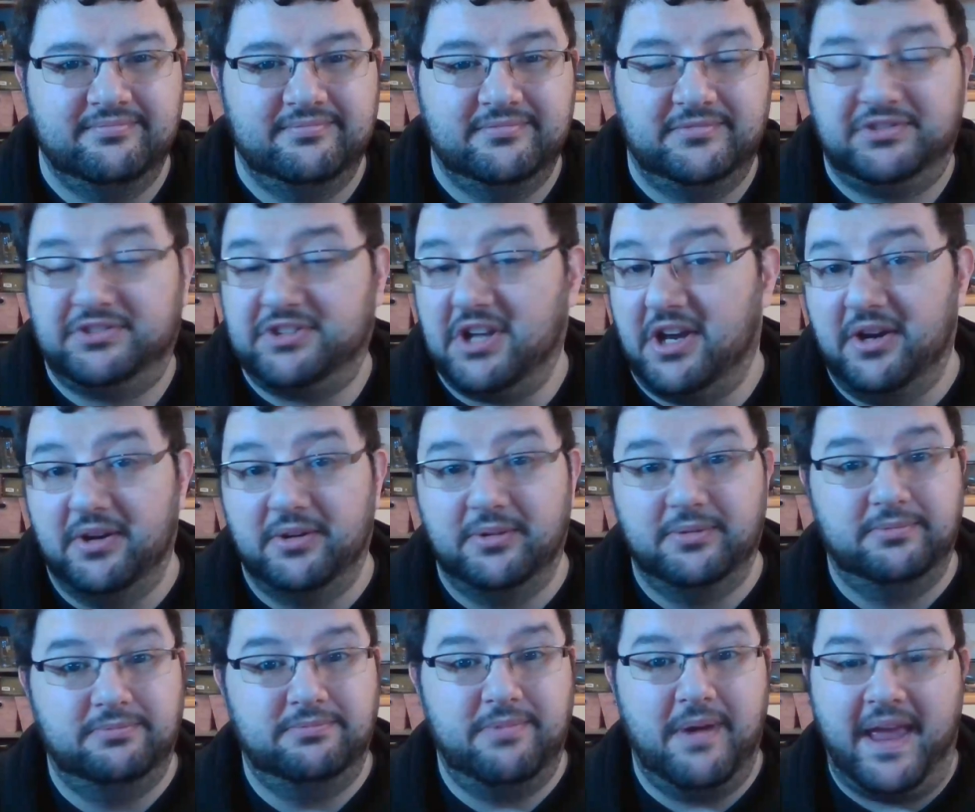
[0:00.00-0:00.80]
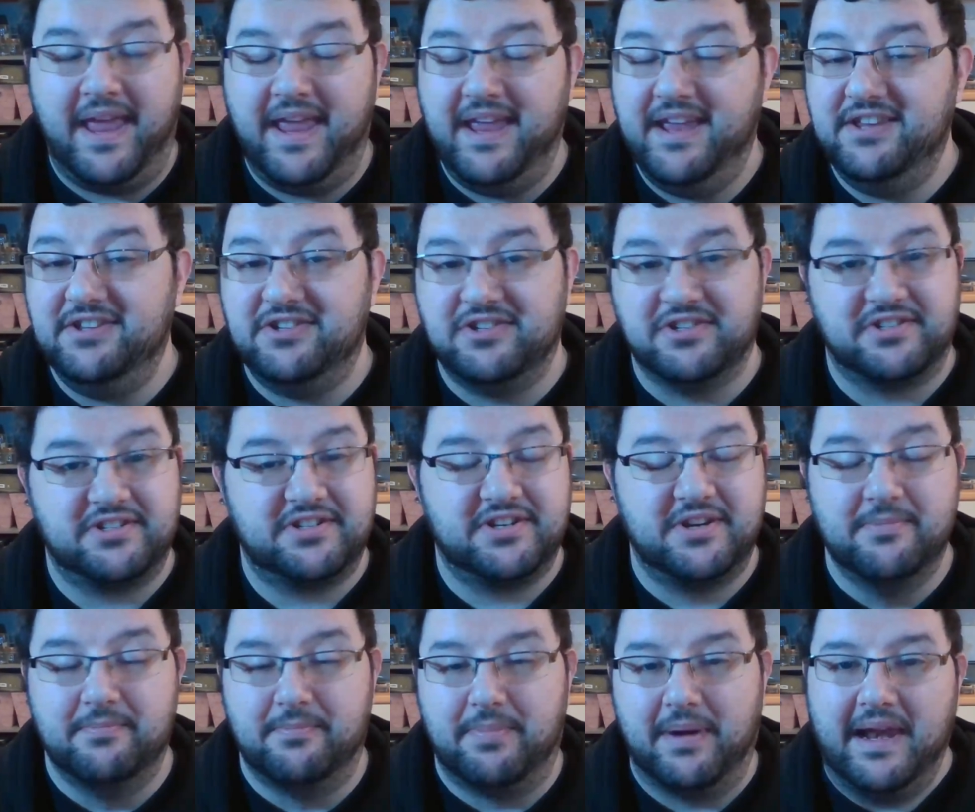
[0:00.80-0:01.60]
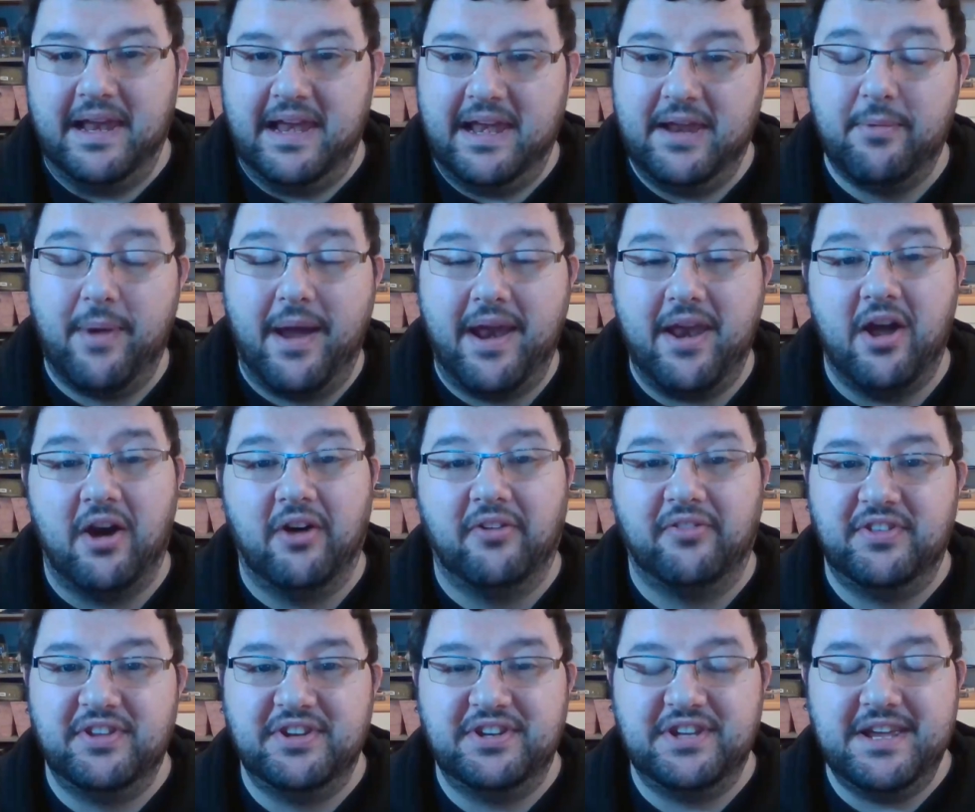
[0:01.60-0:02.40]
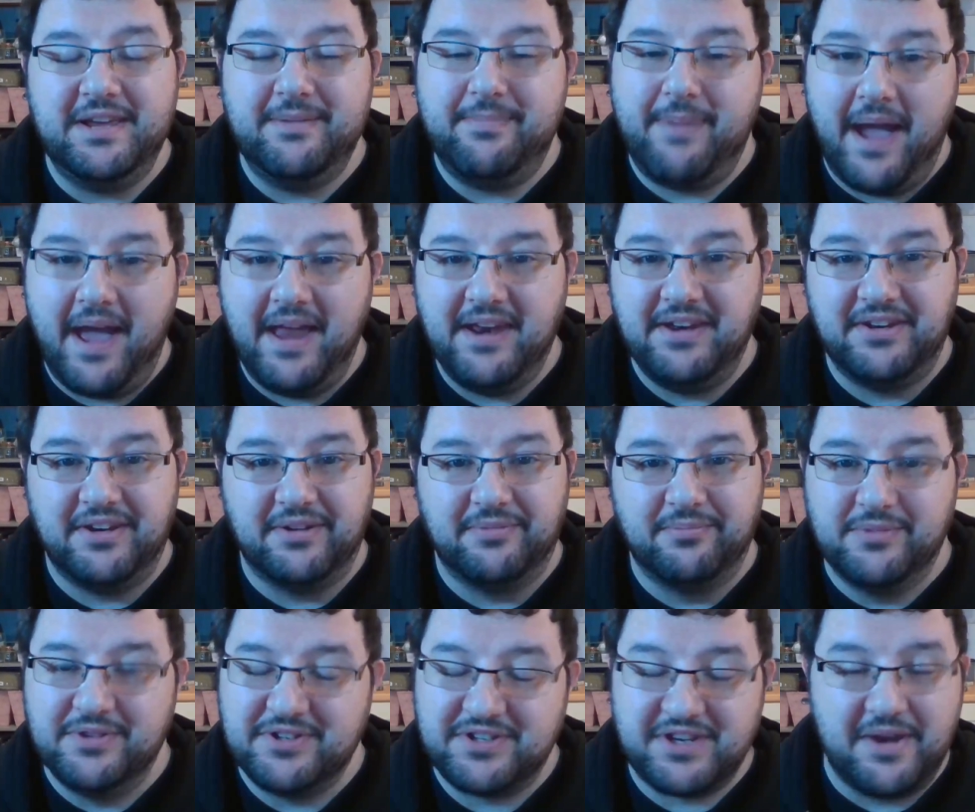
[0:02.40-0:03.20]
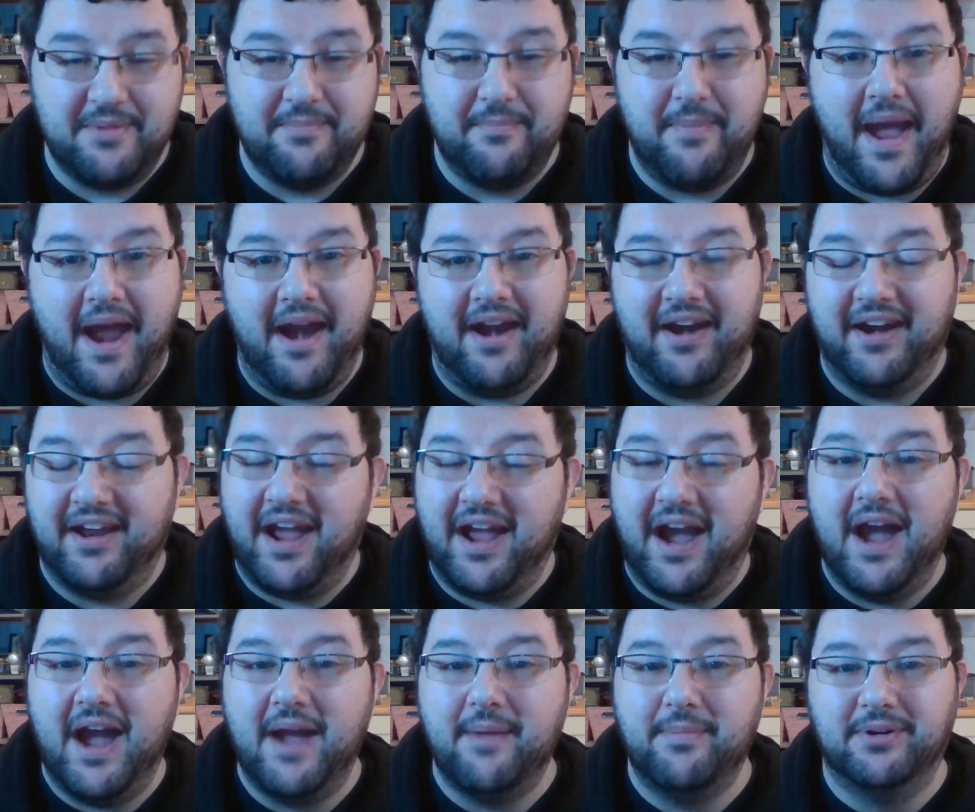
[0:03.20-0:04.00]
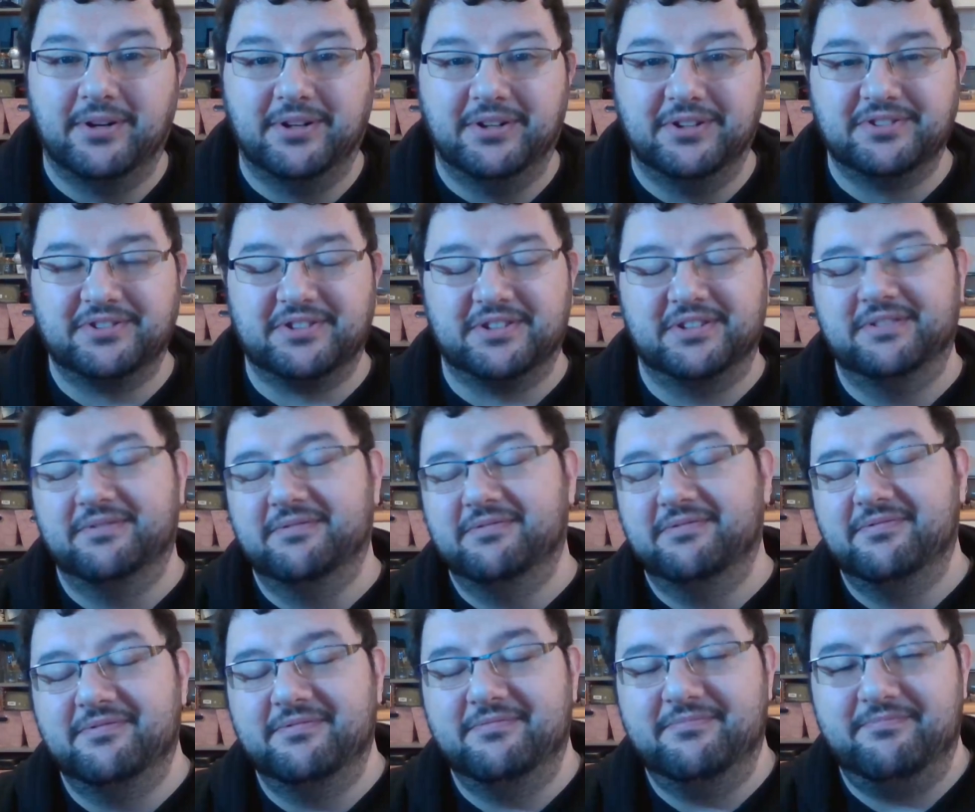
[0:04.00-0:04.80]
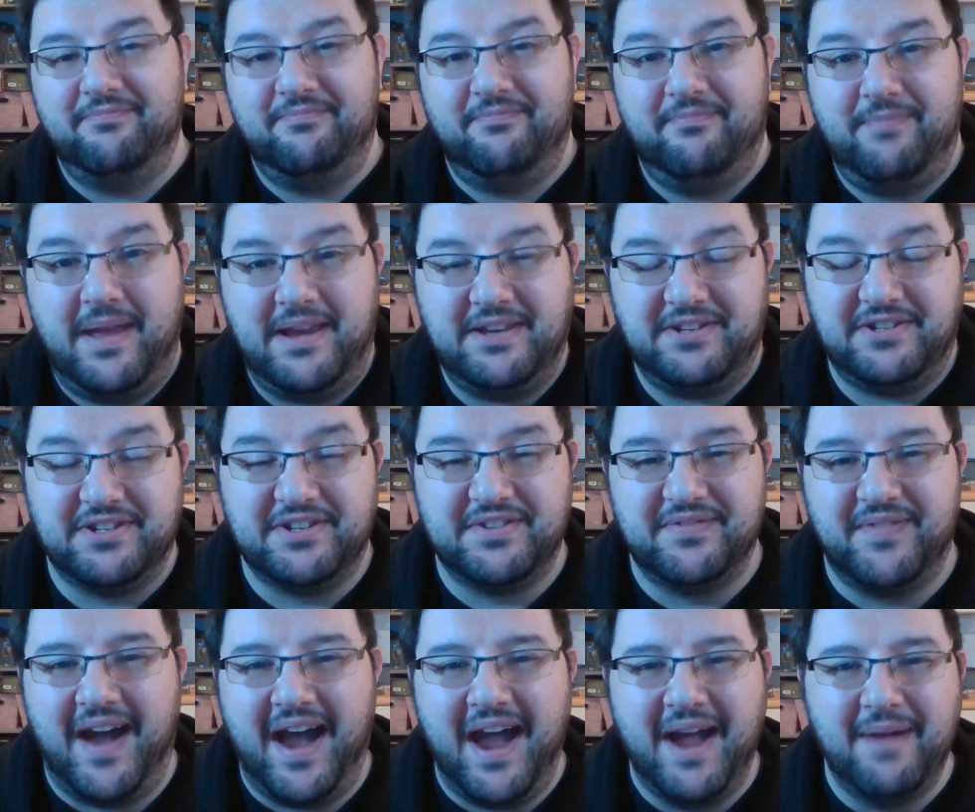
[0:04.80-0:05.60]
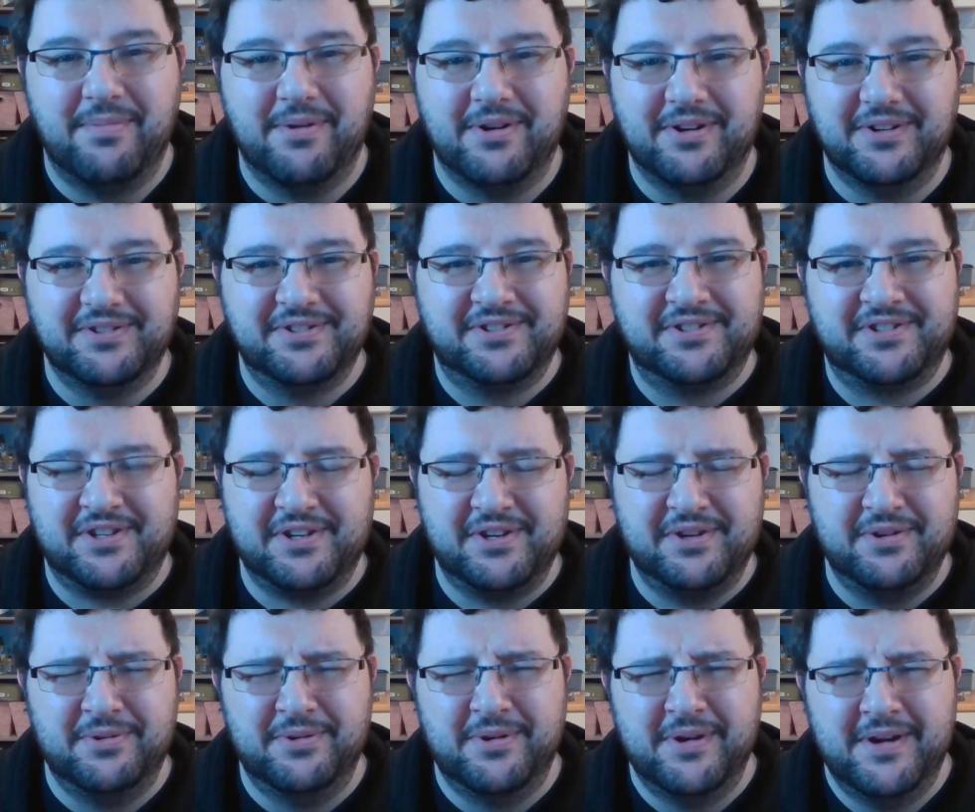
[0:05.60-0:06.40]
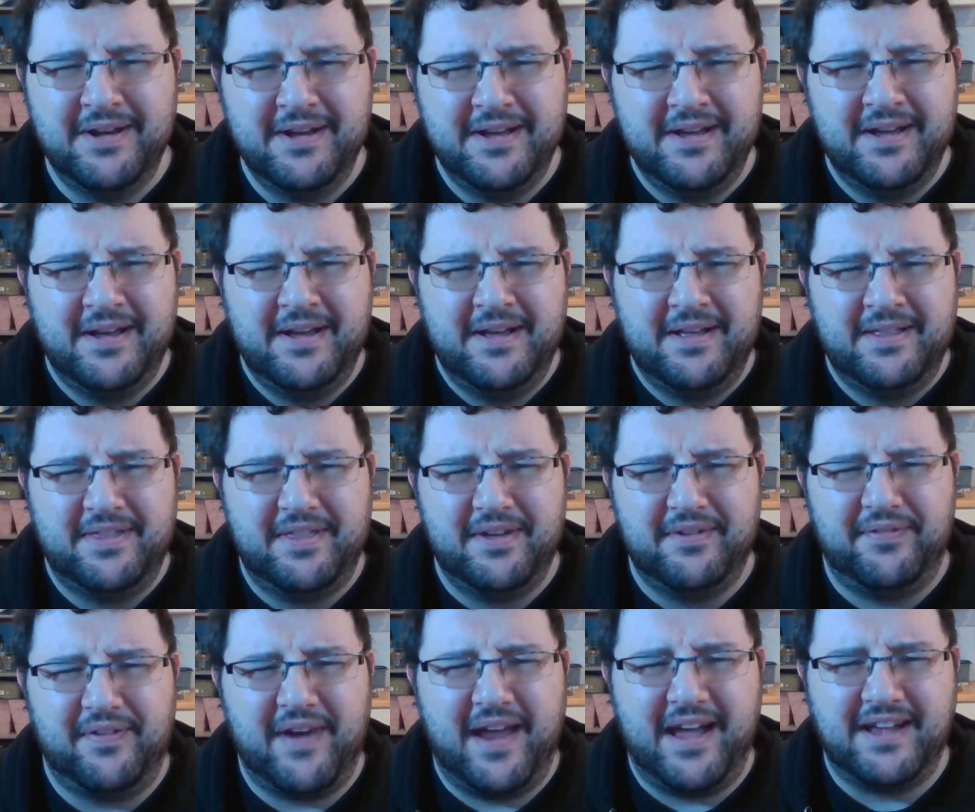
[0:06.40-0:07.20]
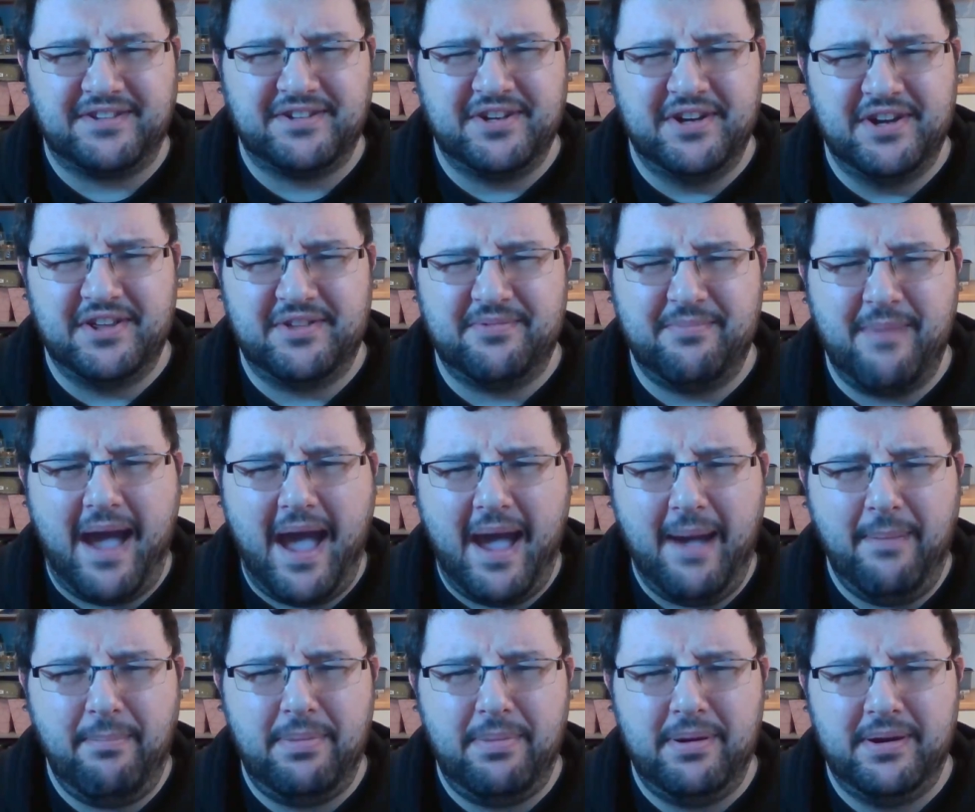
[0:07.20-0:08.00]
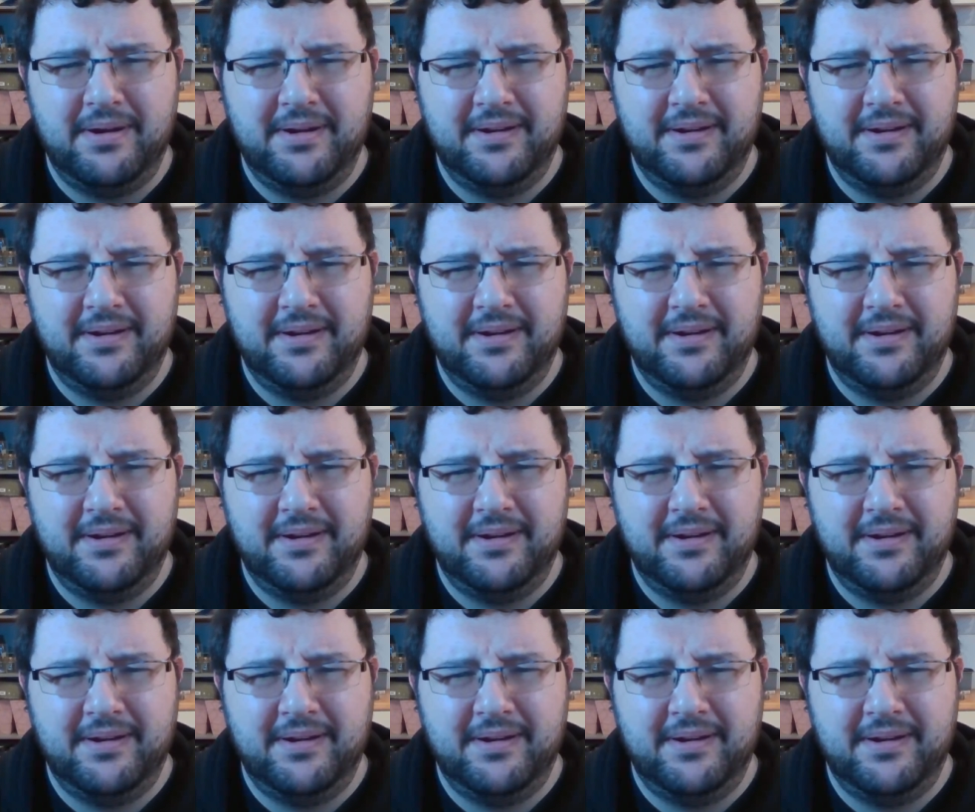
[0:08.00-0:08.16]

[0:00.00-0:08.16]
So, he just completely went off the deep end and was comparing eyeballs and pictures of eyeballs to the Flat Earth map?